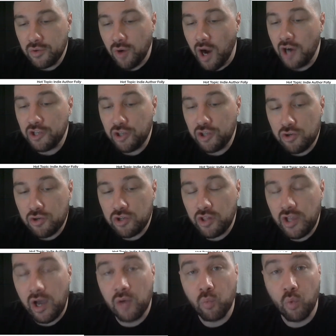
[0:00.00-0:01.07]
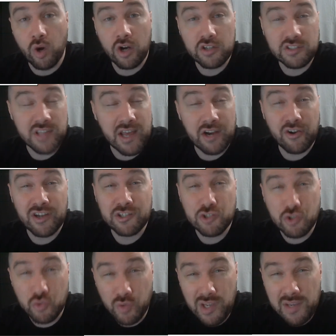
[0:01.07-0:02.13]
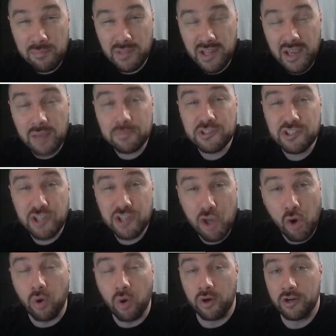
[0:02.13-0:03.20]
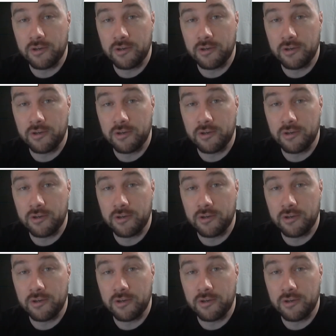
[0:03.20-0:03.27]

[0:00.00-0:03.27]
are usually on works that are extremely obscure.